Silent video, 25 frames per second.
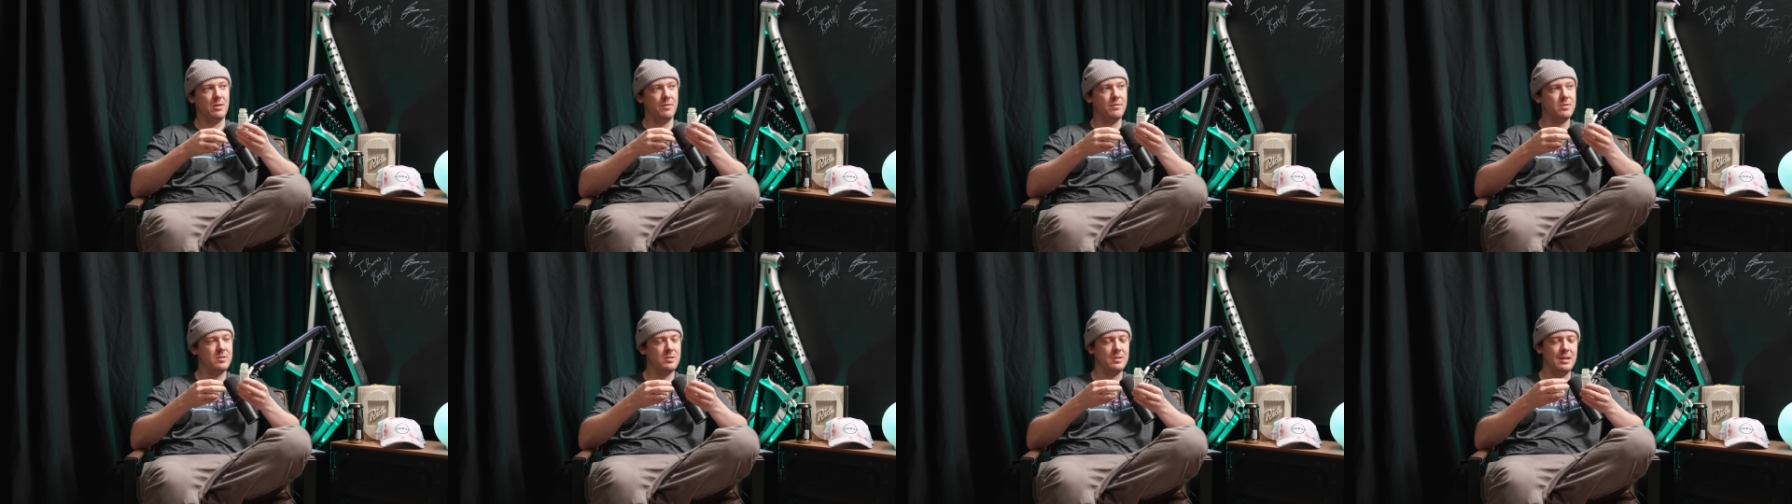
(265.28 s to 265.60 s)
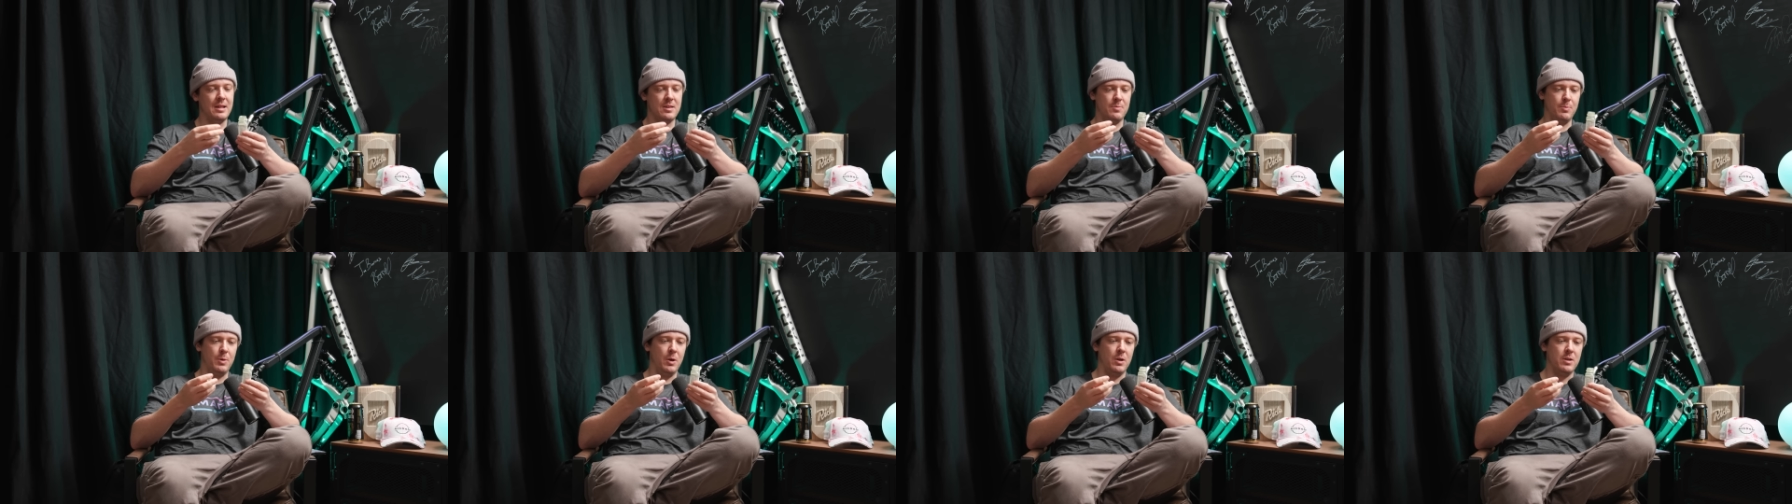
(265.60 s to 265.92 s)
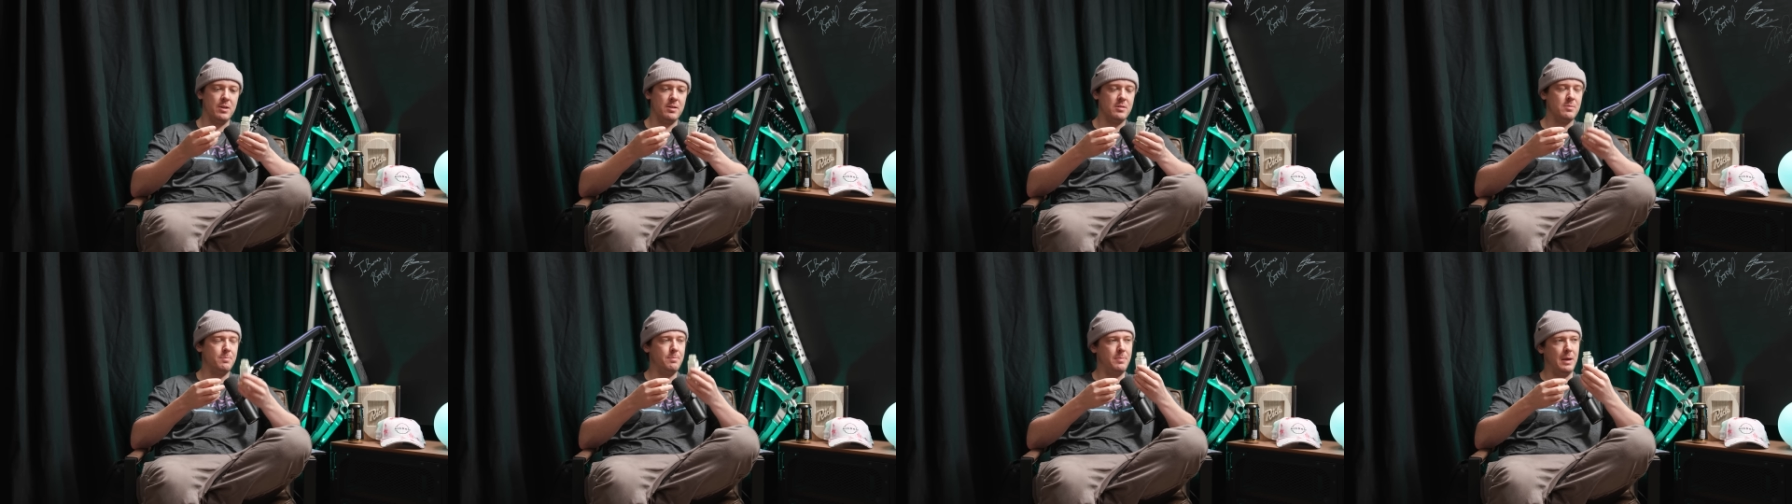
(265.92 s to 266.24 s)
obviously, let's be
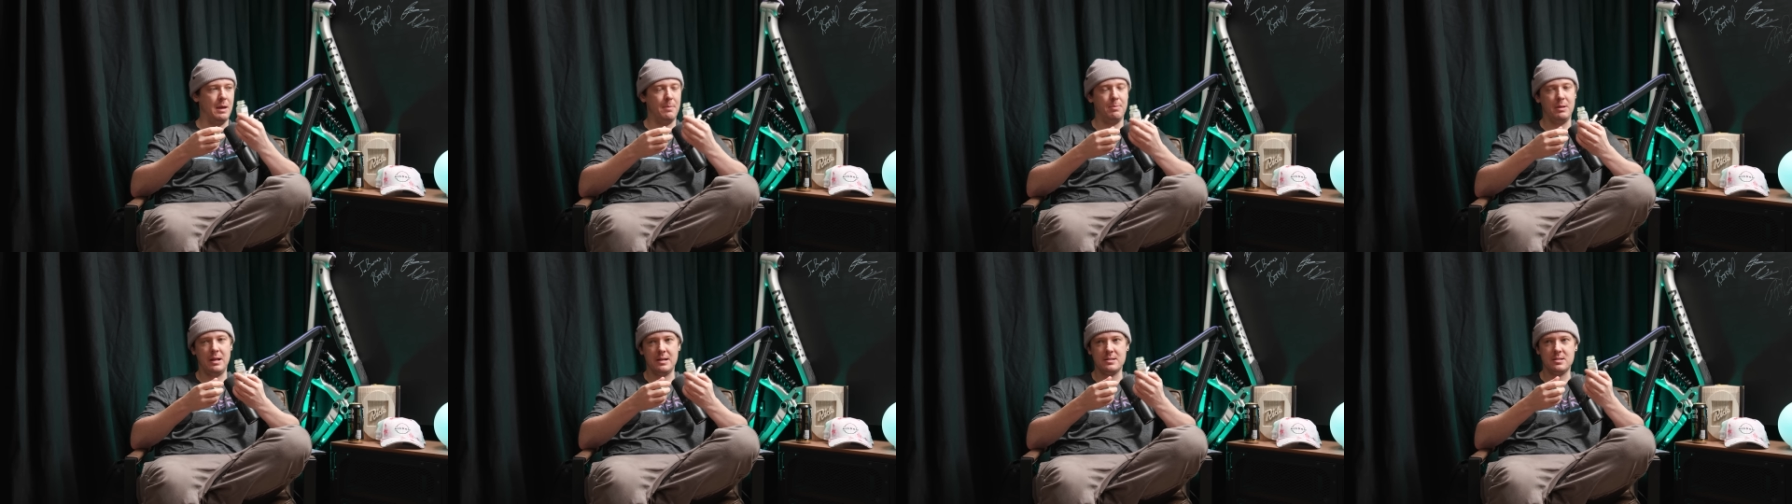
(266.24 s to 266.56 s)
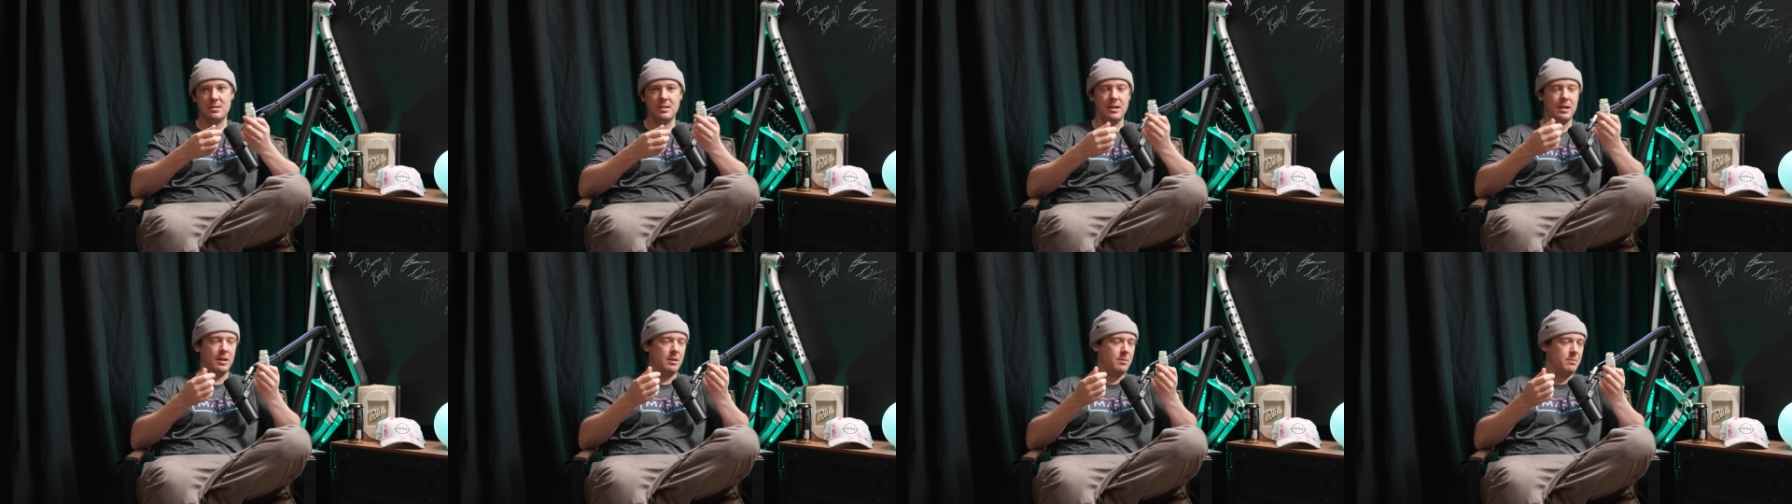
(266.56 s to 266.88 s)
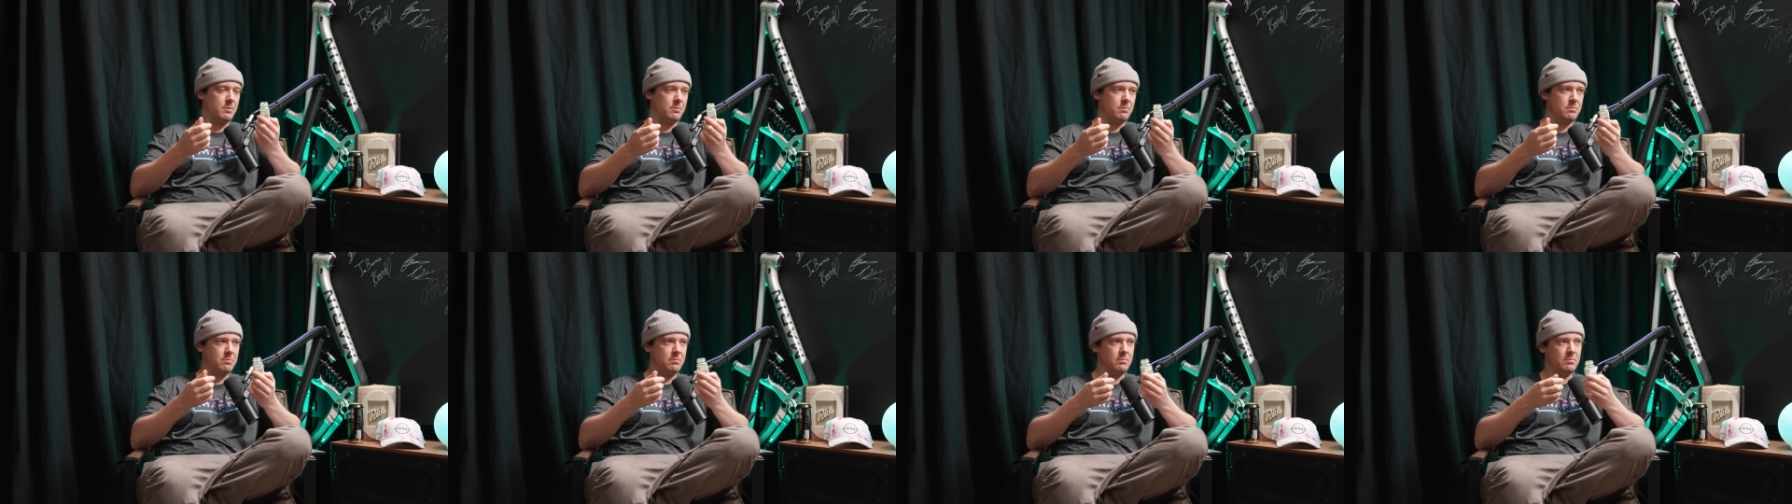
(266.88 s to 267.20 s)
honest, bit of plastic,
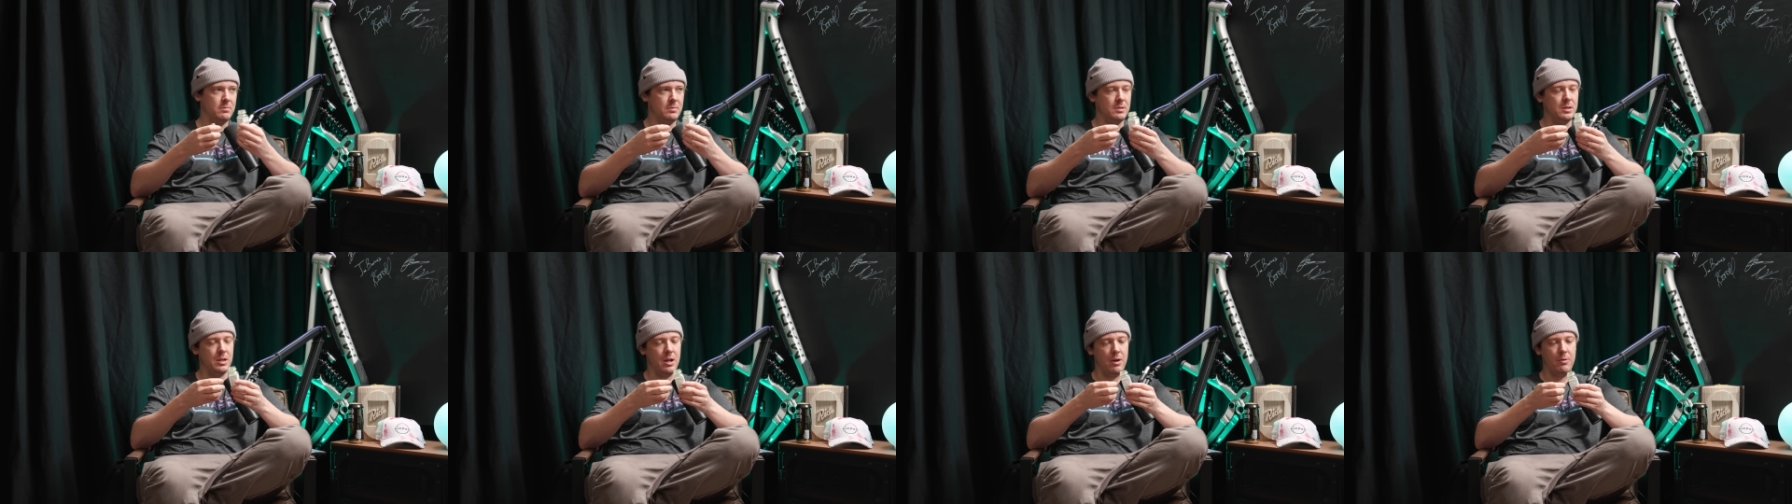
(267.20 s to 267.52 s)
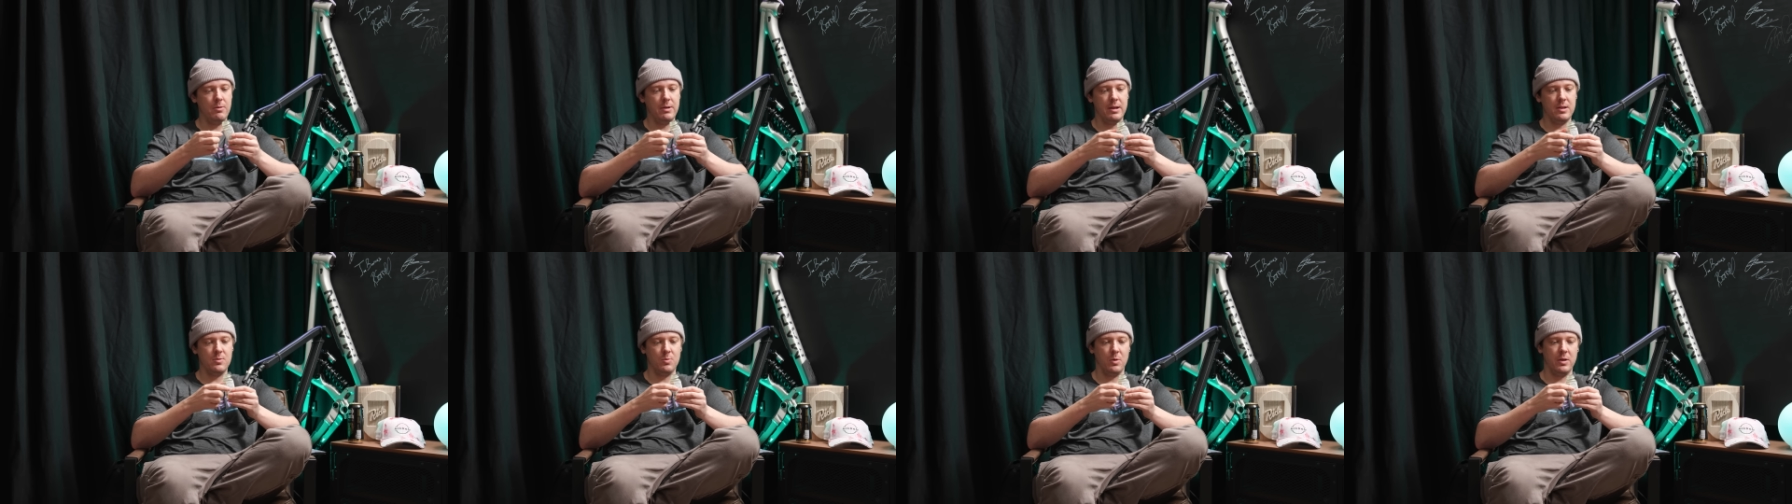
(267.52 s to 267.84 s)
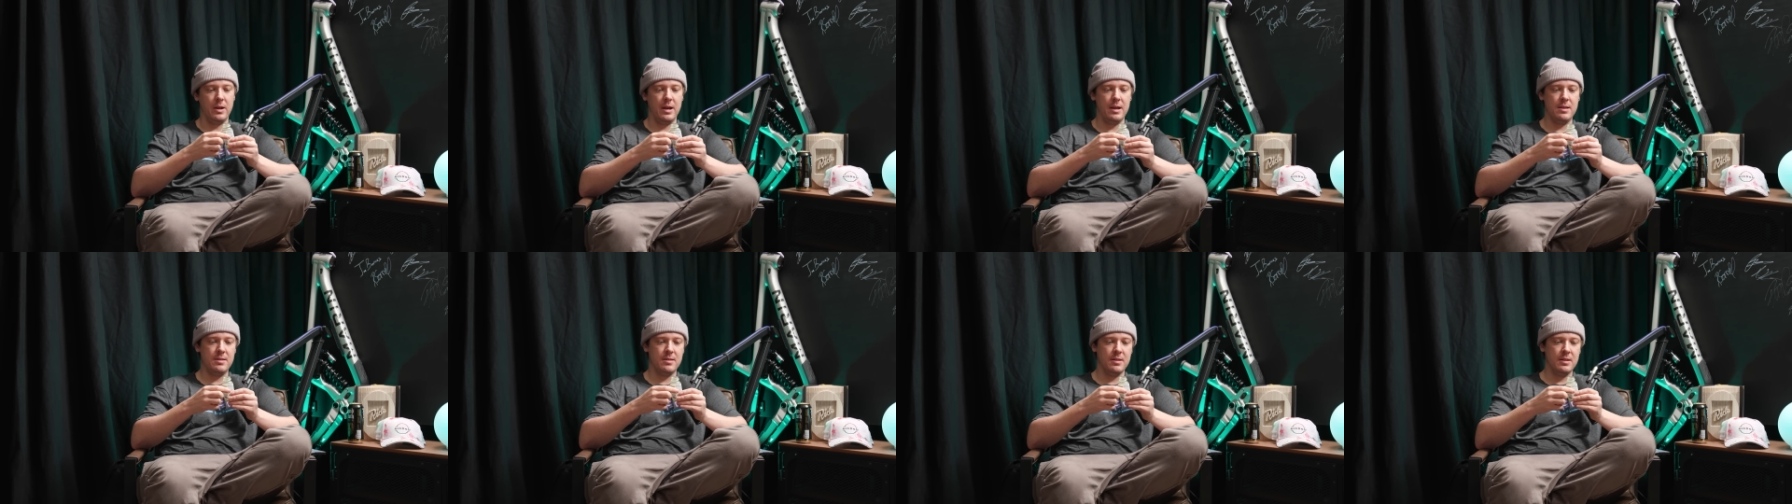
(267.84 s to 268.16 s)
is what
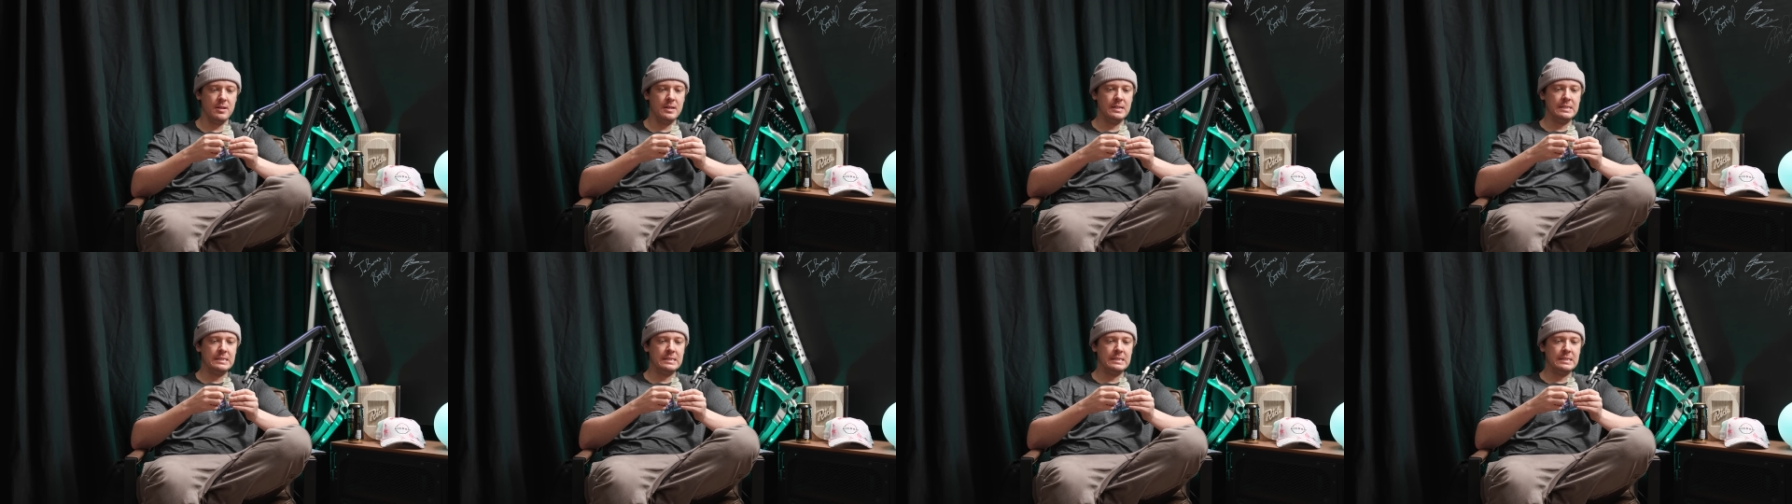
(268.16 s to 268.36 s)
it is.